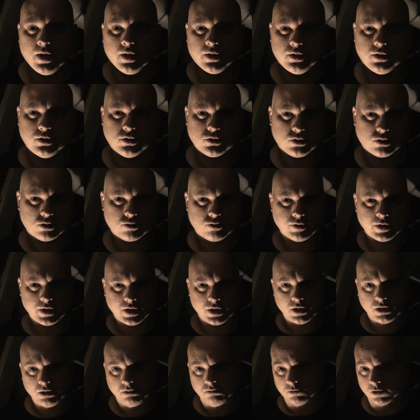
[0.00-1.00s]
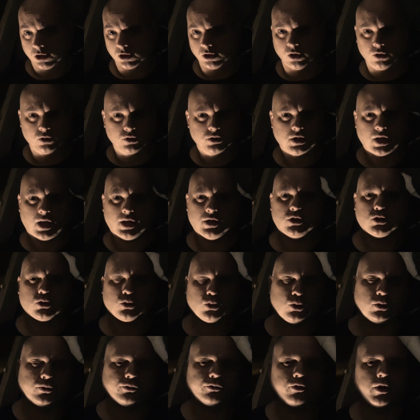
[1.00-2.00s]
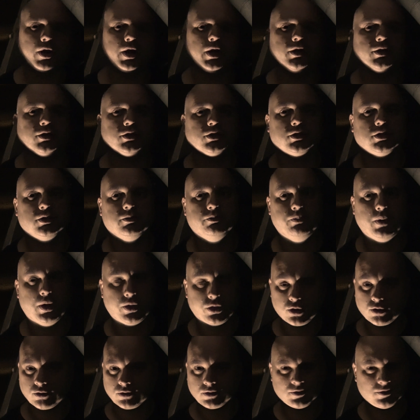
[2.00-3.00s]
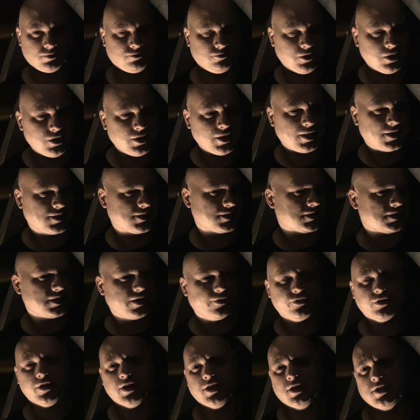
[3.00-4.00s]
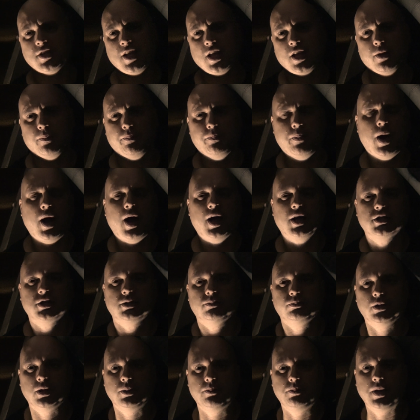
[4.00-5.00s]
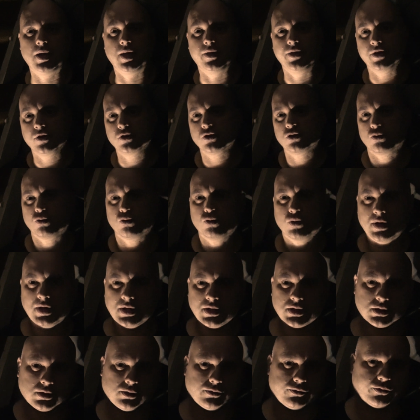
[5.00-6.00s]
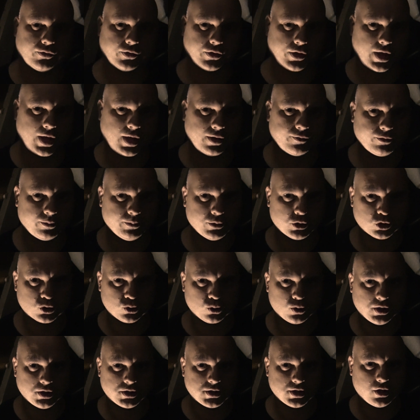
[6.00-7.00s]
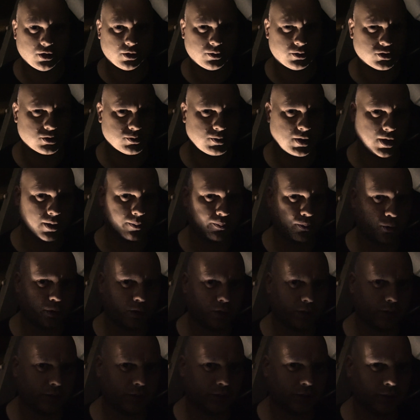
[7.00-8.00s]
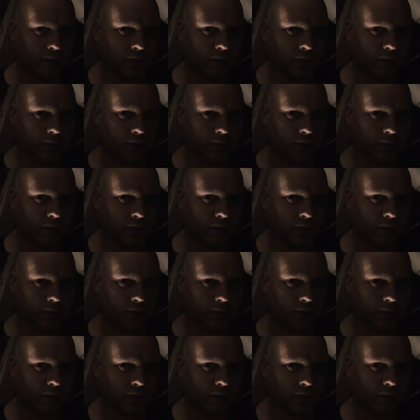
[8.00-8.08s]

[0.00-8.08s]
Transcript: These are three close high school friends, but they're really as different as they could possibly be, and there's a reason for that from a storytelling standpoint.